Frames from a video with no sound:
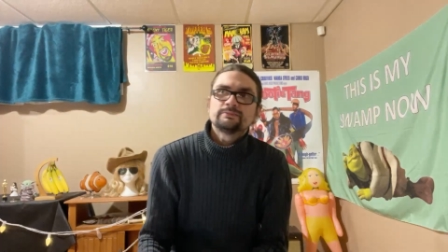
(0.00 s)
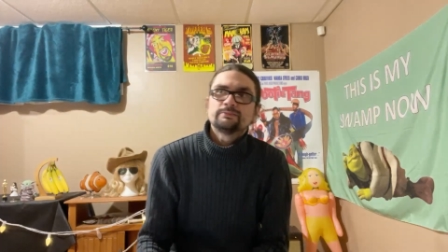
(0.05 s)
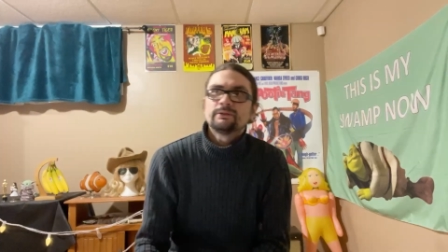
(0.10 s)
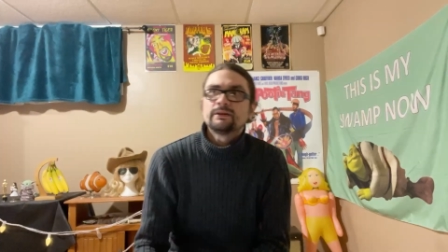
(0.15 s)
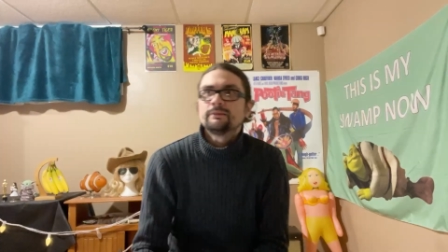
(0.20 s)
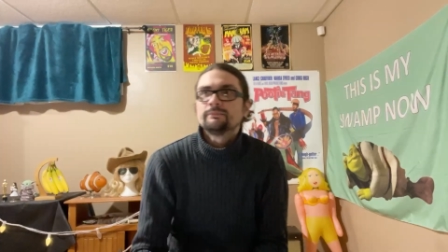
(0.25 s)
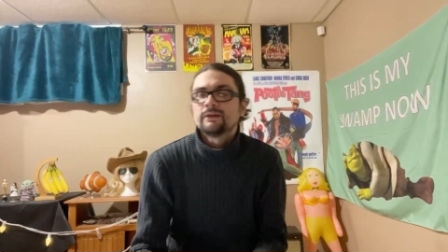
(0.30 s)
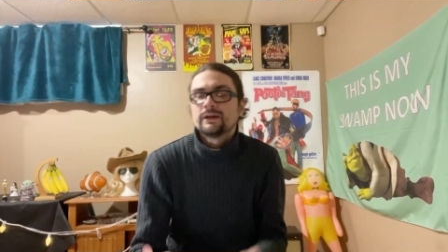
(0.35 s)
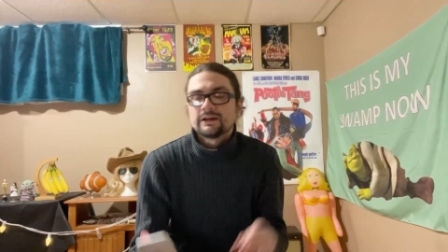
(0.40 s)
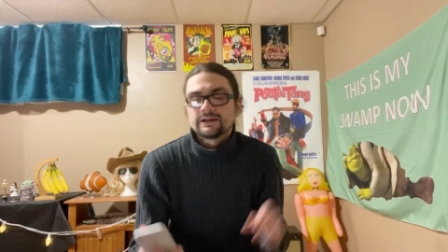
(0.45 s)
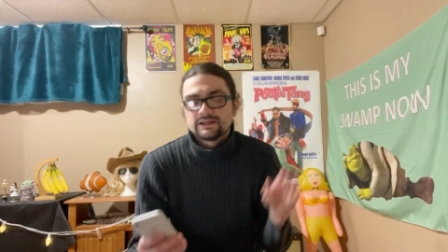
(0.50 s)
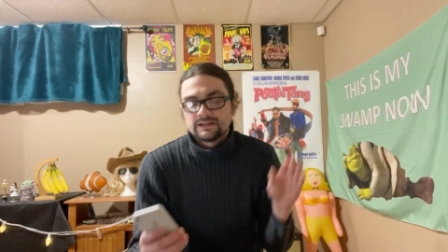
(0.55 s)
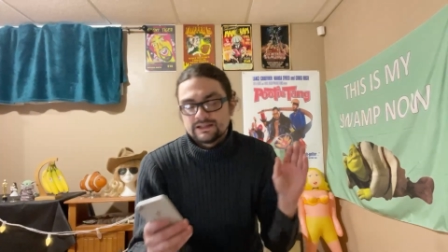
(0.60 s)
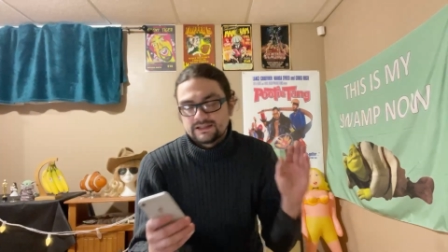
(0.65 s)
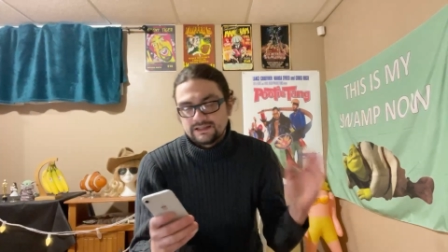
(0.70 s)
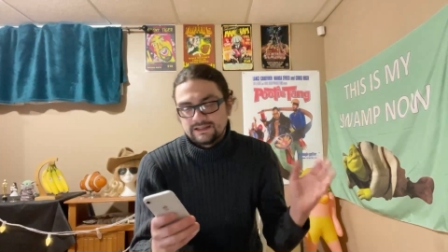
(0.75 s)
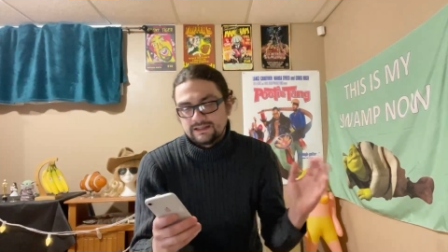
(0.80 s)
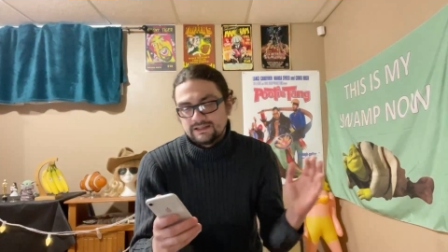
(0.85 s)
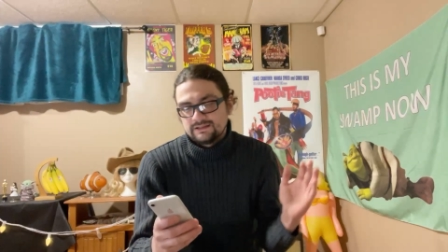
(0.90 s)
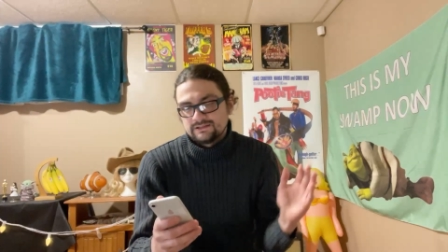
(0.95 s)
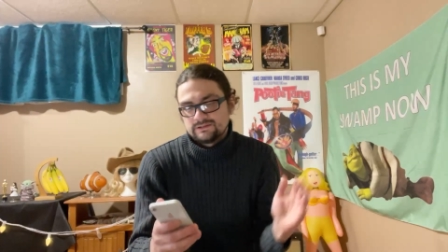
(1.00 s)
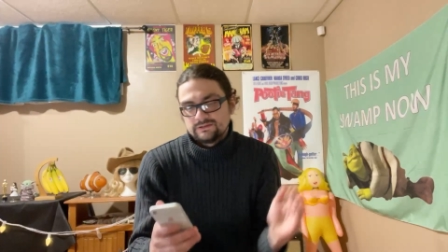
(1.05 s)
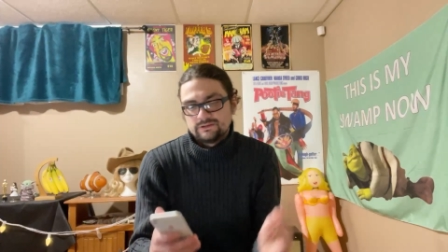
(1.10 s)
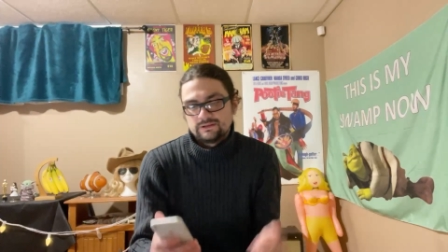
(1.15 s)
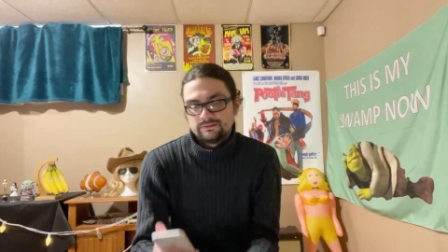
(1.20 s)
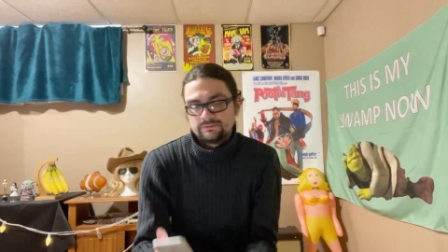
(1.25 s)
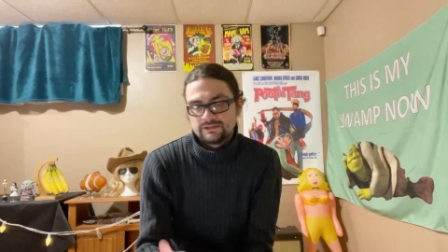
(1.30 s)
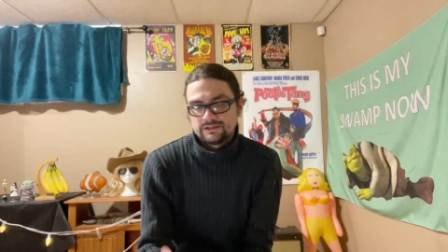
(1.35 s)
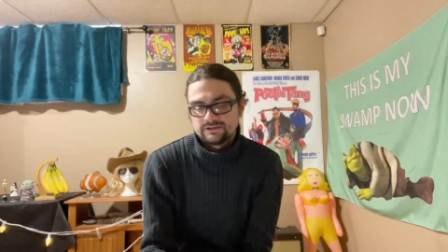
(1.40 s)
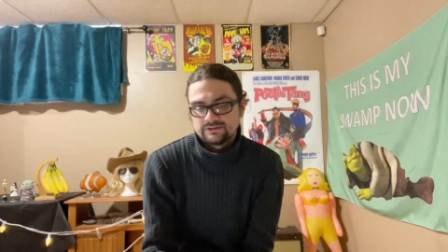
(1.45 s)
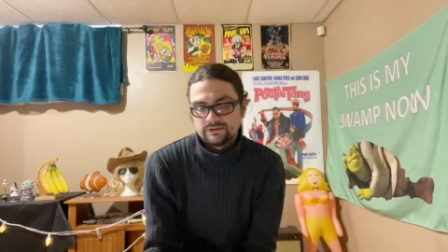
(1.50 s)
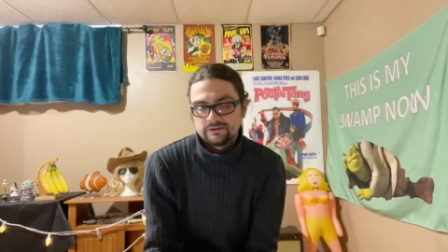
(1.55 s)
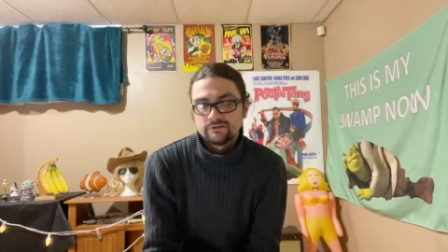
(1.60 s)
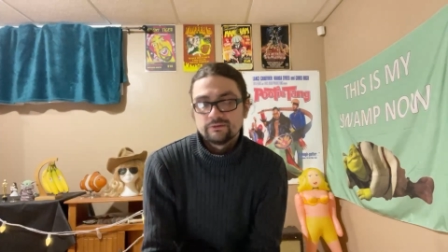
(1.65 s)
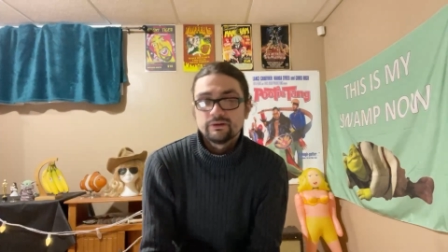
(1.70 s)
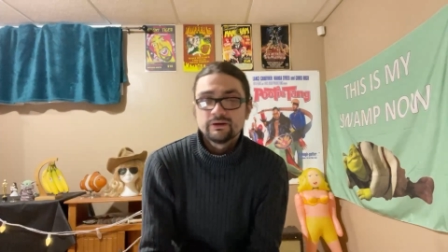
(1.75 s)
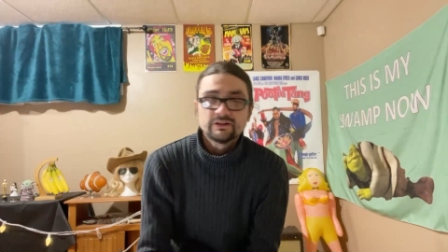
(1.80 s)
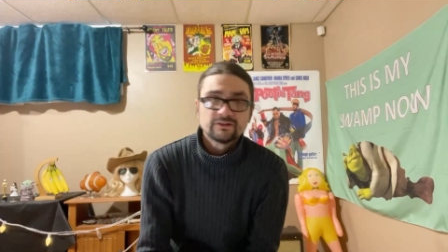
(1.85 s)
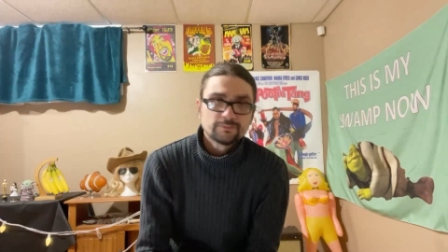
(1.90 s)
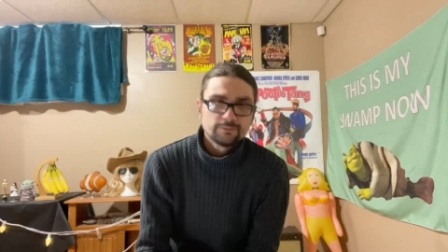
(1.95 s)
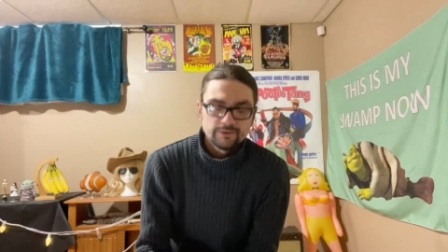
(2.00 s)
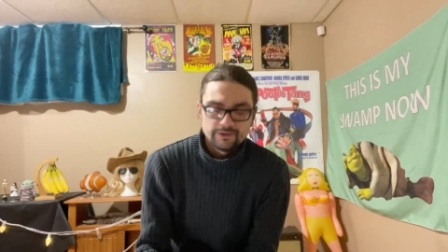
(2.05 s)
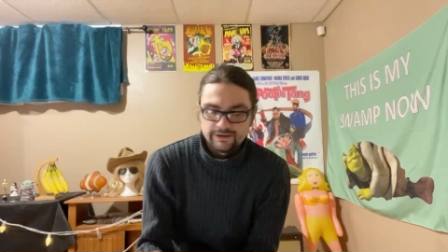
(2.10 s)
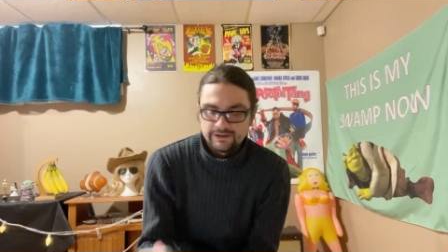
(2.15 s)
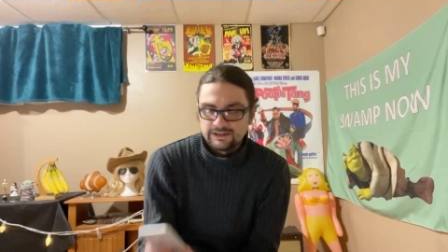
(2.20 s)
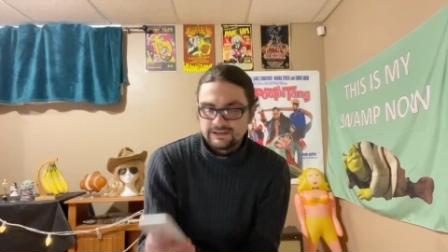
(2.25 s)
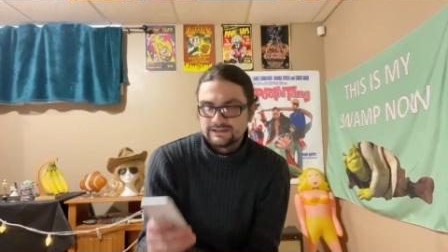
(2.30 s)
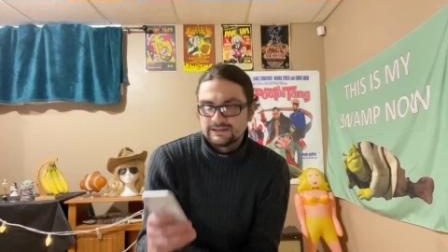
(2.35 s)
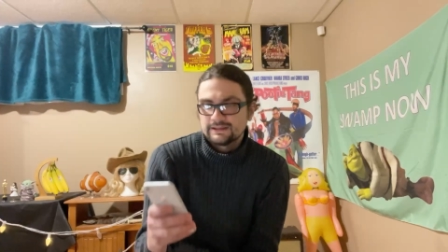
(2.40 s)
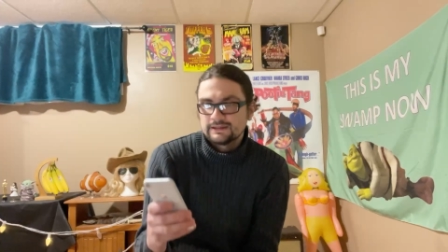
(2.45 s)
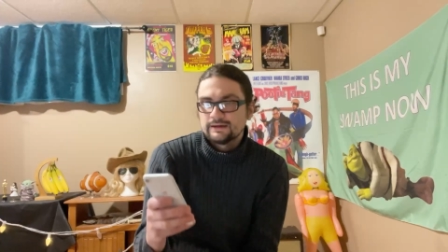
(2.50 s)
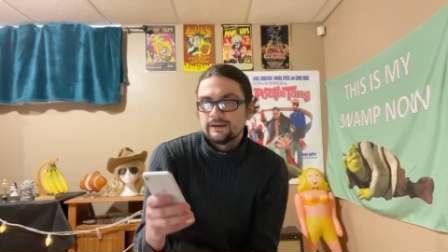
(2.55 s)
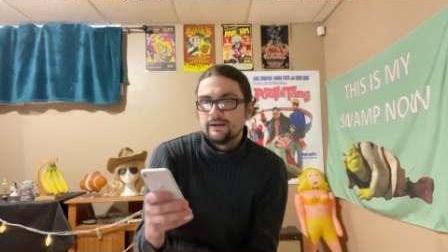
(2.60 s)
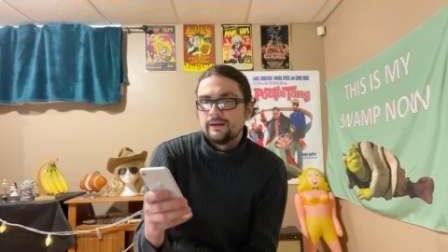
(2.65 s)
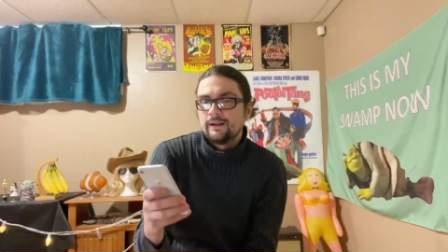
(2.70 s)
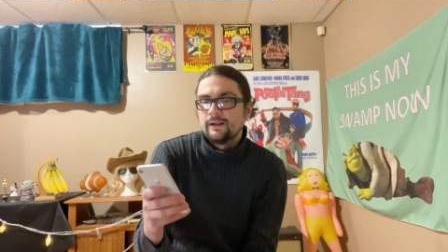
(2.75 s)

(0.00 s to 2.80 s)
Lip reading: but I'm not going to get into it because I don't want to spoil anything.